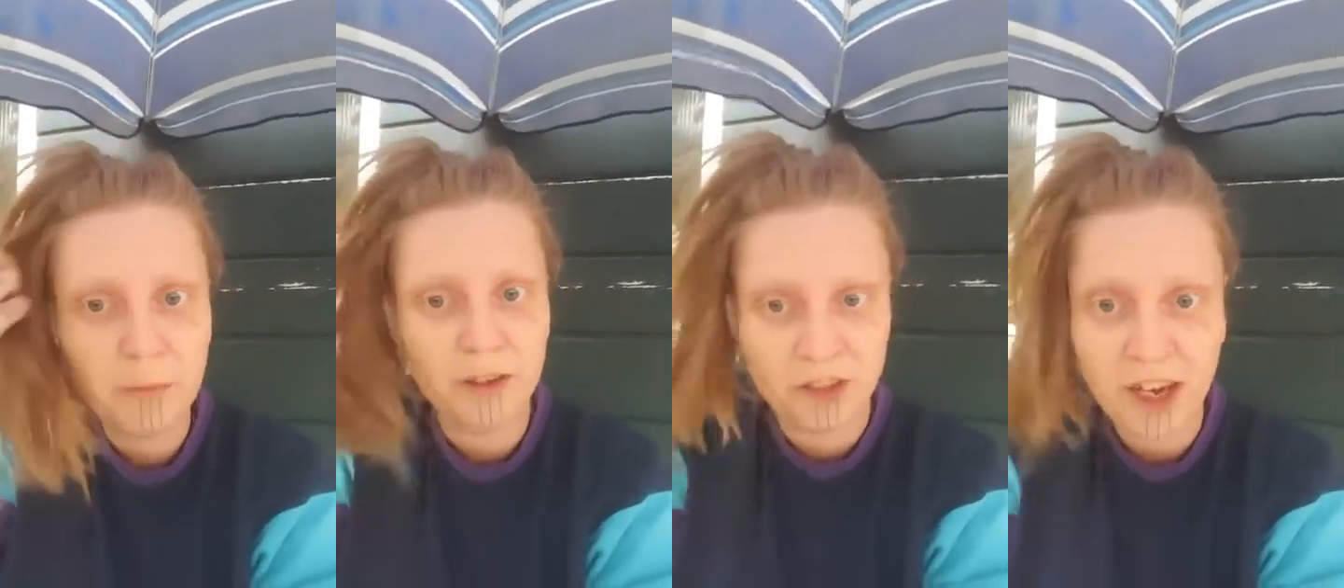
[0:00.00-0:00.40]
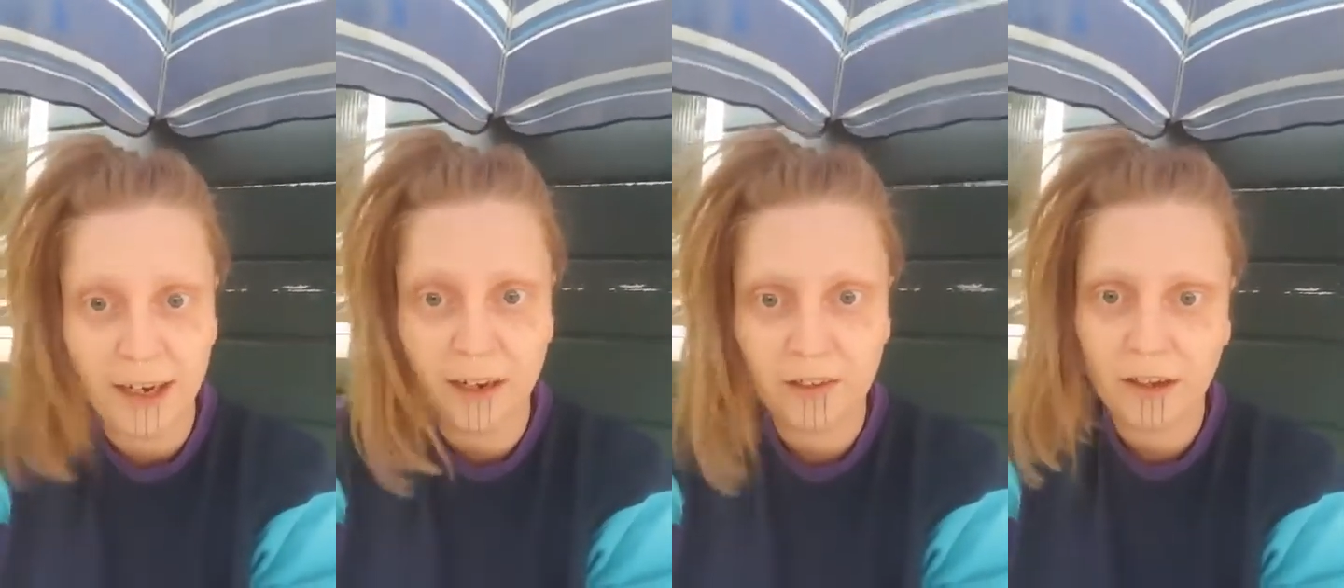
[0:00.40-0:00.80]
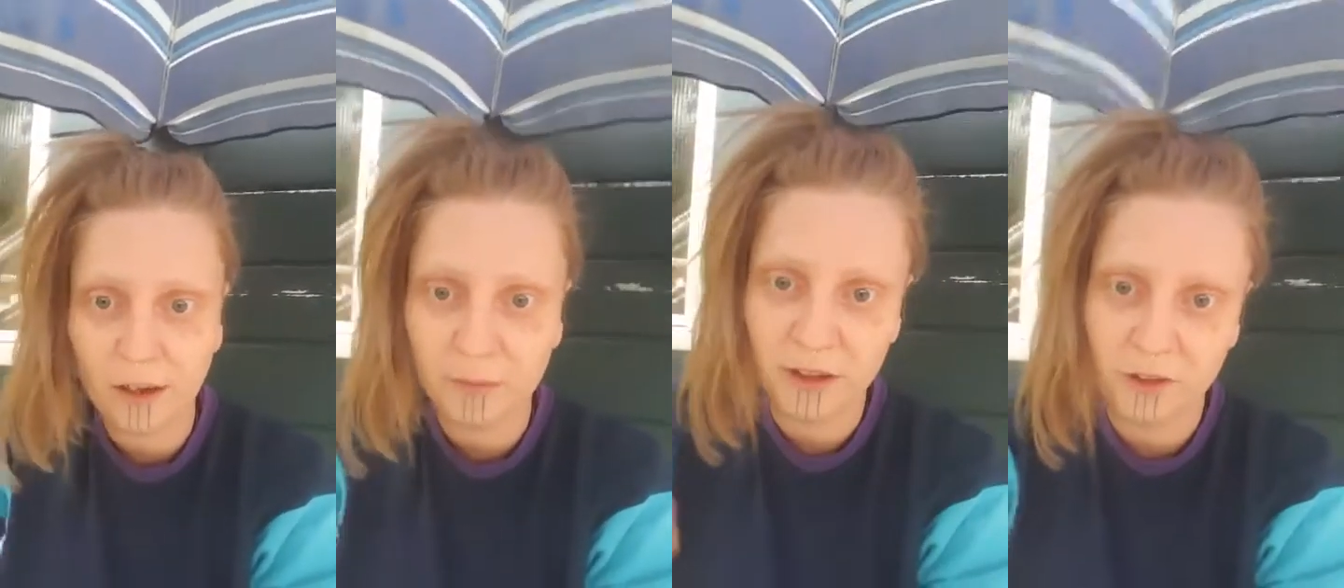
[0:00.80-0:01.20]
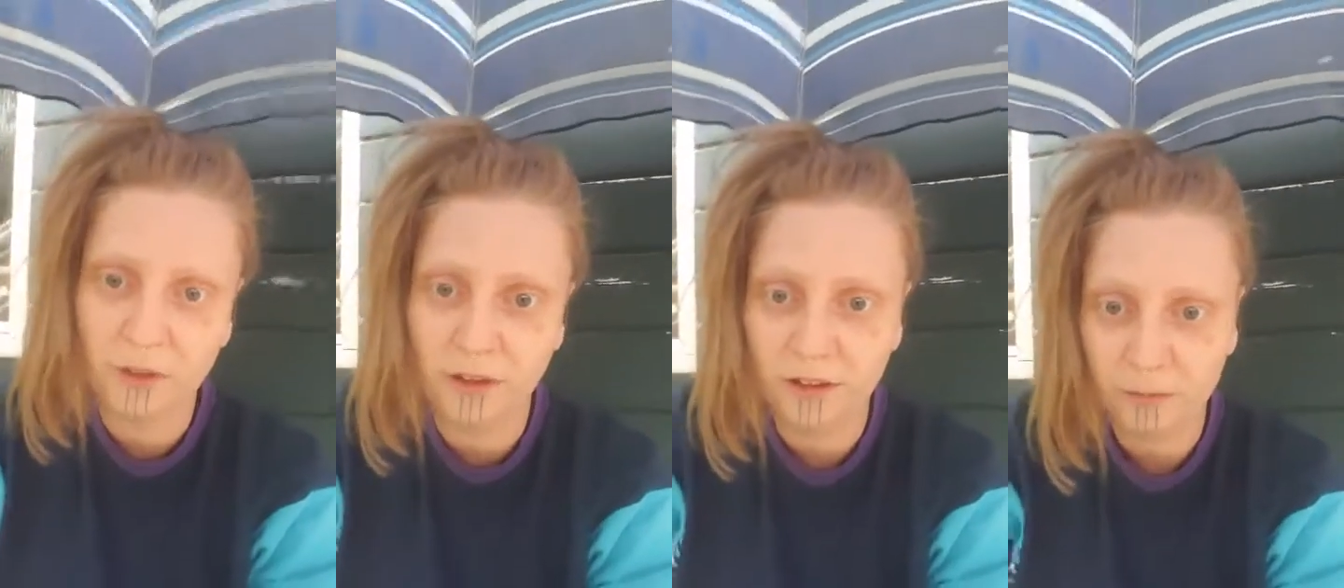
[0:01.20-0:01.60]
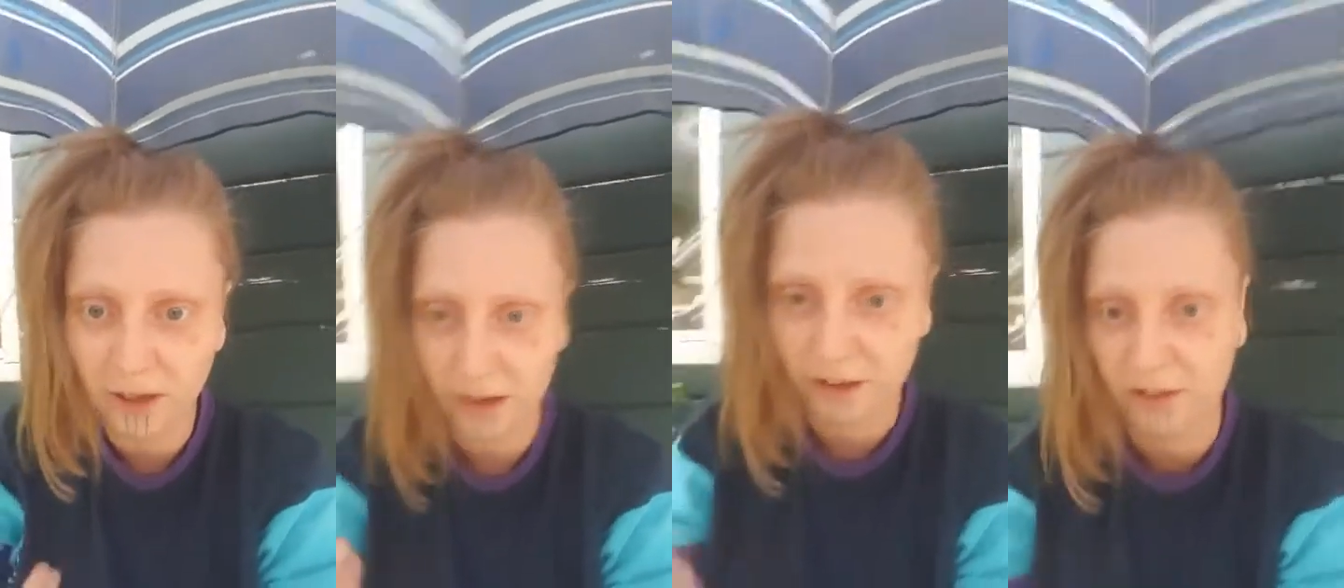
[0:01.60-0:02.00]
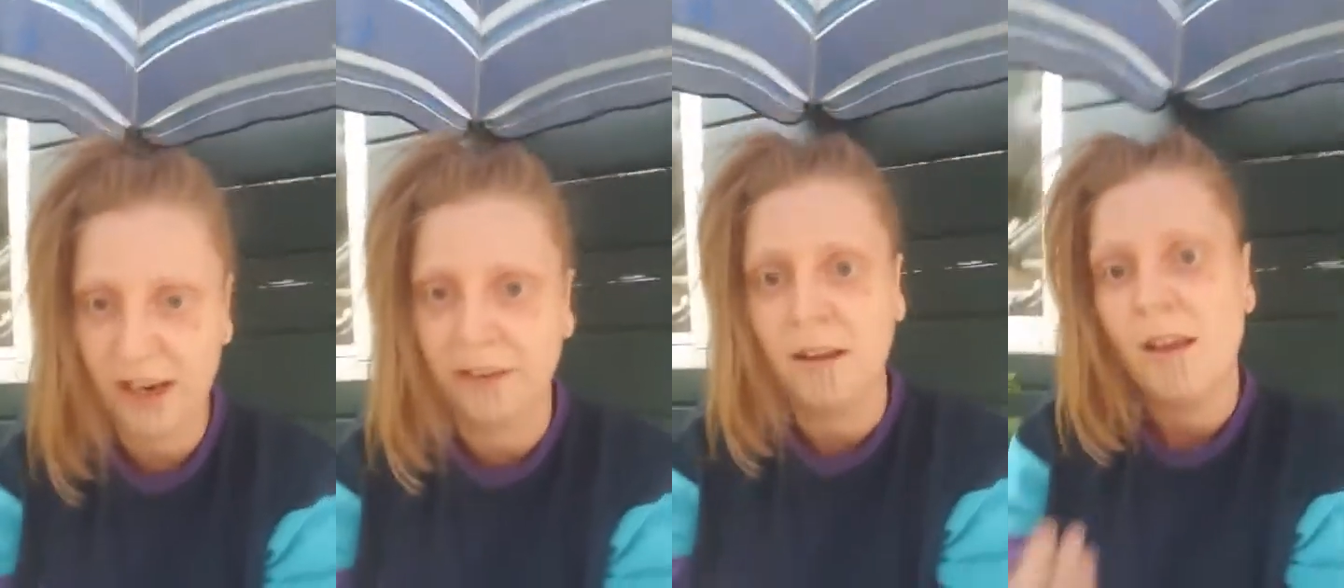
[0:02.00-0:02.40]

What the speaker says: angelics that come into this and